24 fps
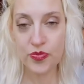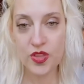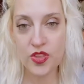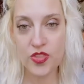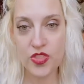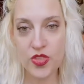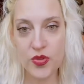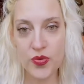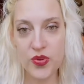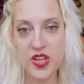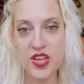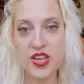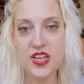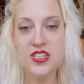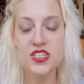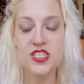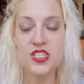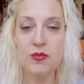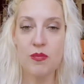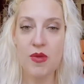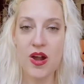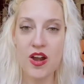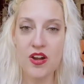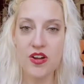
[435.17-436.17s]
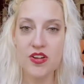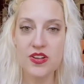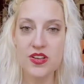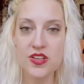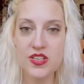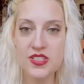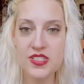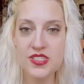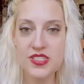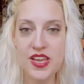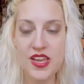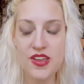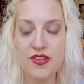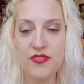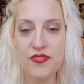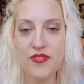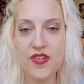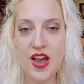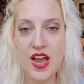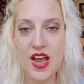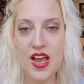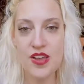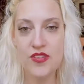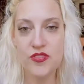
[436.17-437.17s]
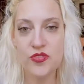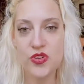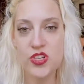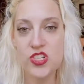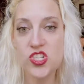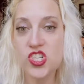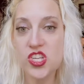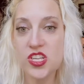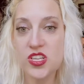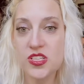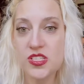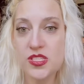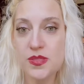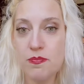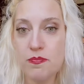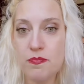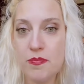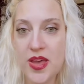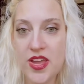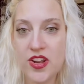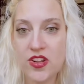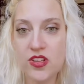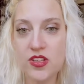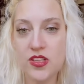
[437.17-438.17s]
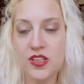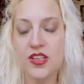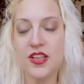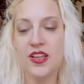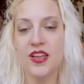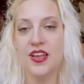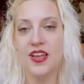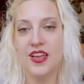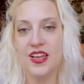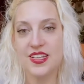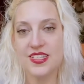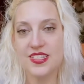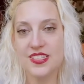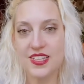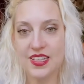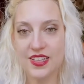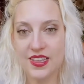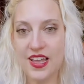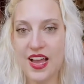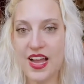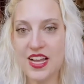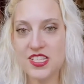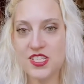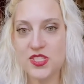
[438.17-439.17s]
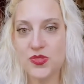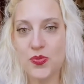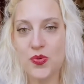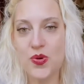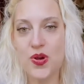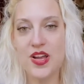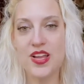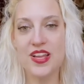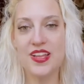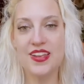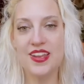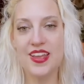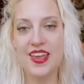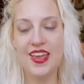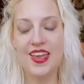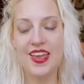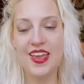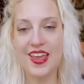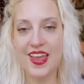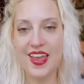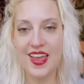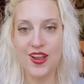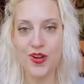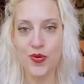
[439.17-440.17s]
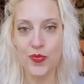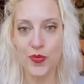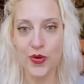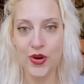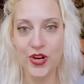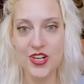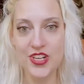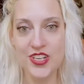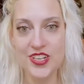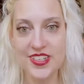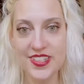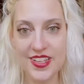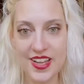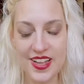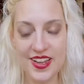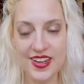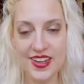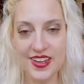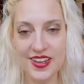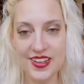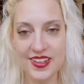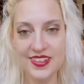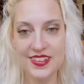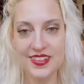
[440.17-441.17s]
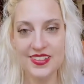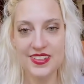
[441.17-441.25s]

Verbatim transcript: three. And tomorrow is day five, which is metal. It's the last one, and we're done.